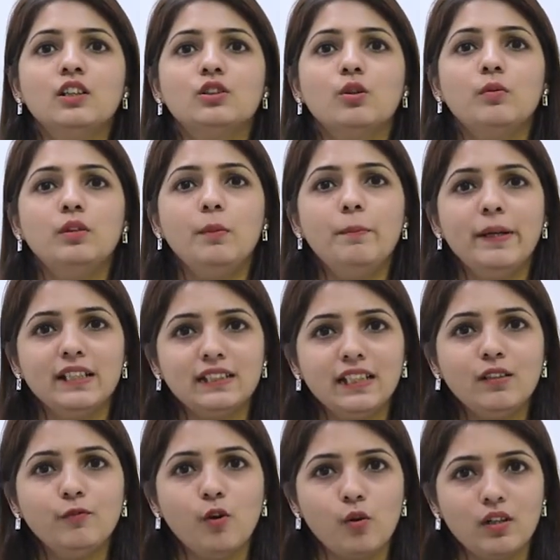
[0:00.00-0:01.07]
So the
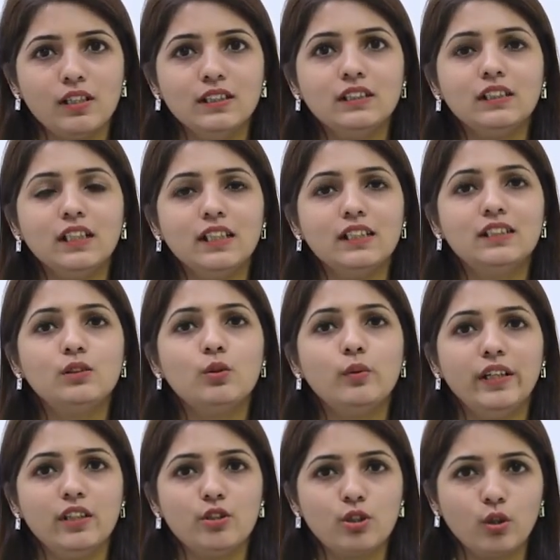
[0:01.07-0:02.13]
basic focus is to
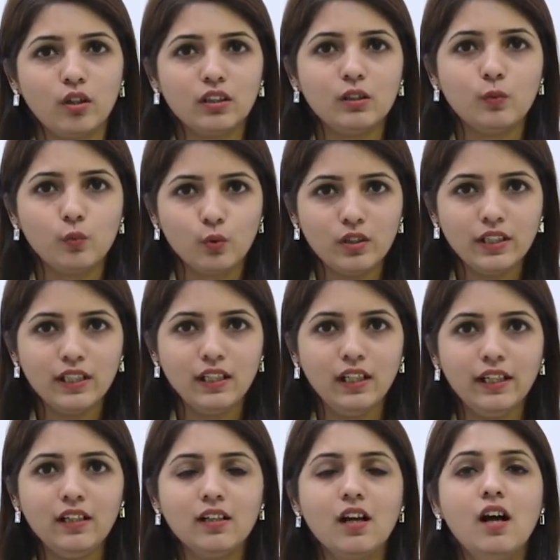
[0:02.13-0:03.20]
ensure the wound
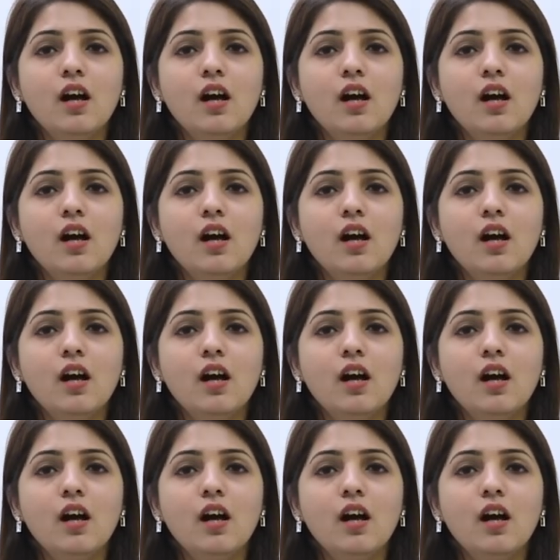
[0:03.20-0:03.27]
healing,